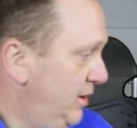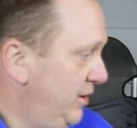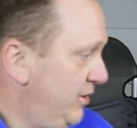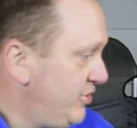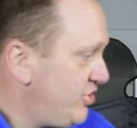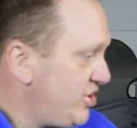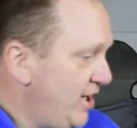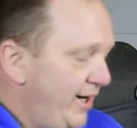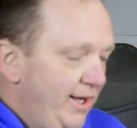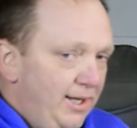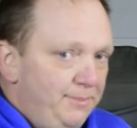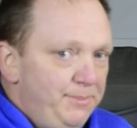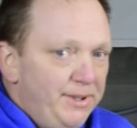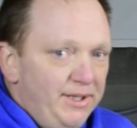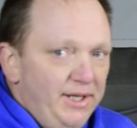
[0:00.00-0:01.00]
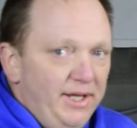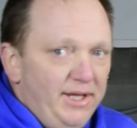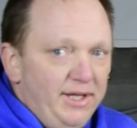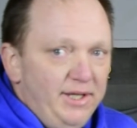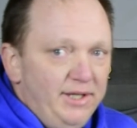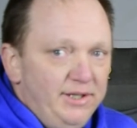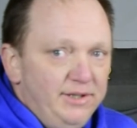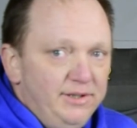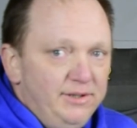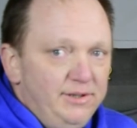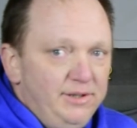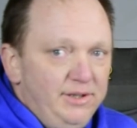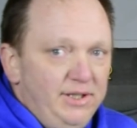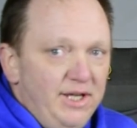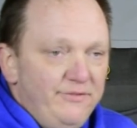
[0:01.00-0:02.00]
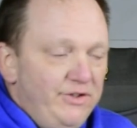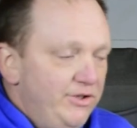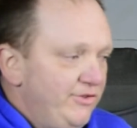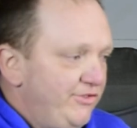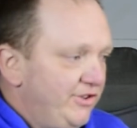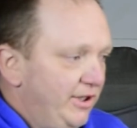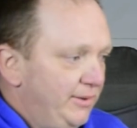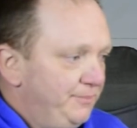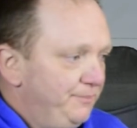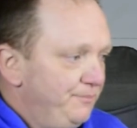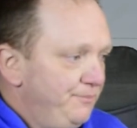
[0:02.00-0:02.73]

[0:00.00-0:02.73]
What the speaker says: shut up and give you some